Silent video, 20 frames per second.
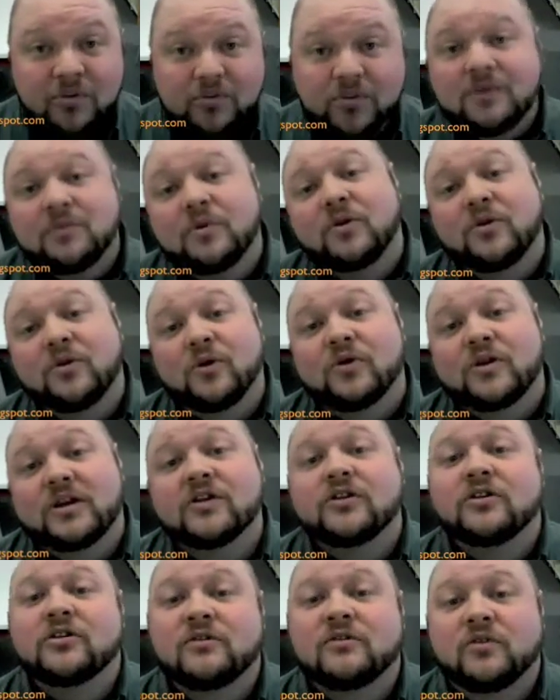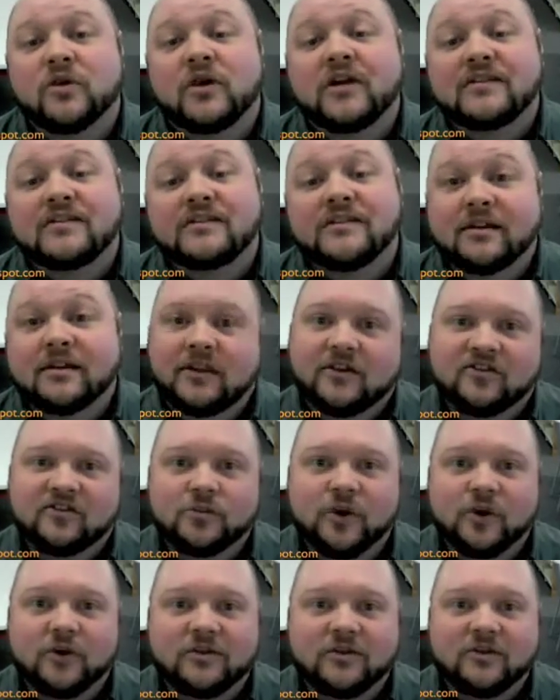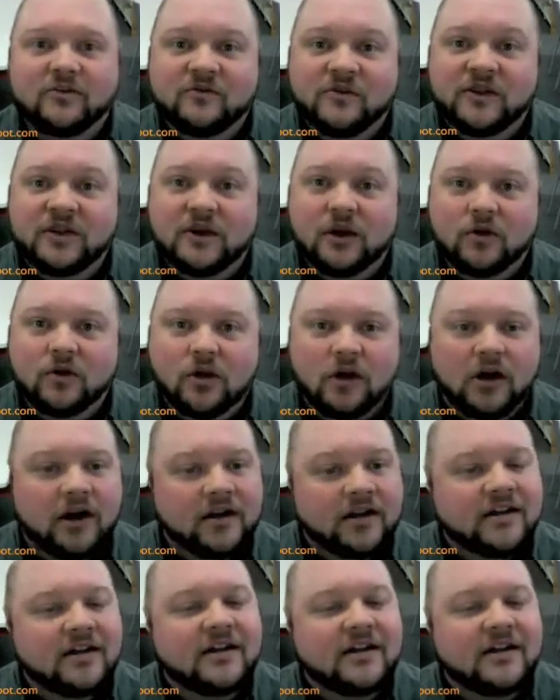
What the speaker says: people don't hear your voice unless you post a video log.